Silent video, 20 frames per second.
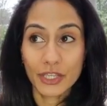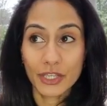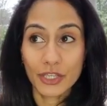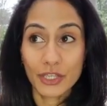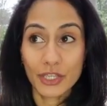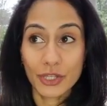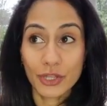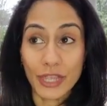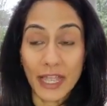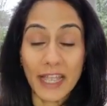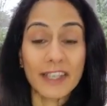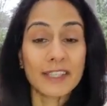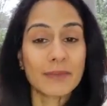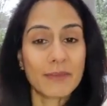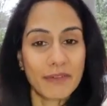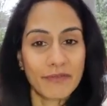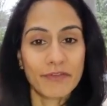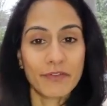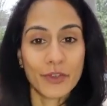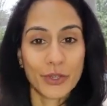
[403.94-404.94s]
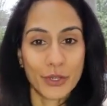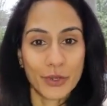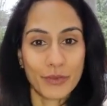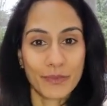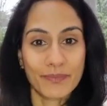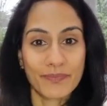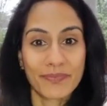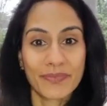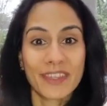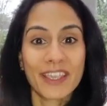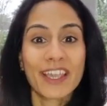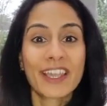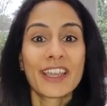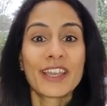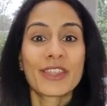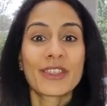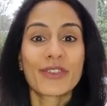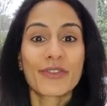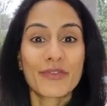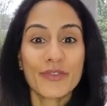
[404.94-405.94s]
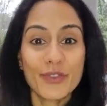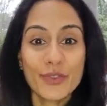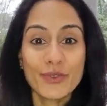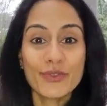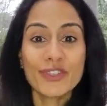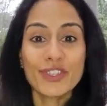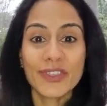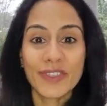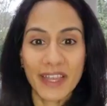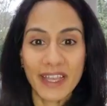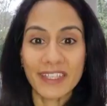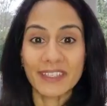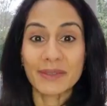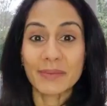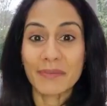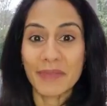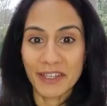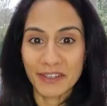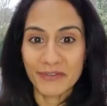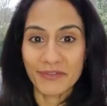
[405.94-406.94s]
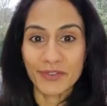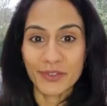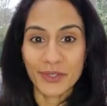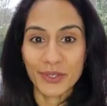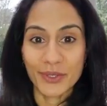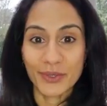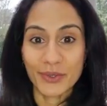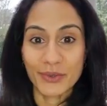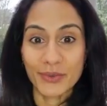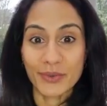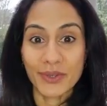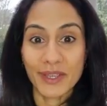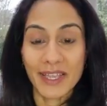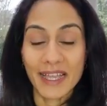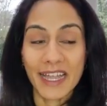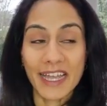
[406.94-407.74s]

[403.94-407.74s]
is meant for you. The future that is meant for you.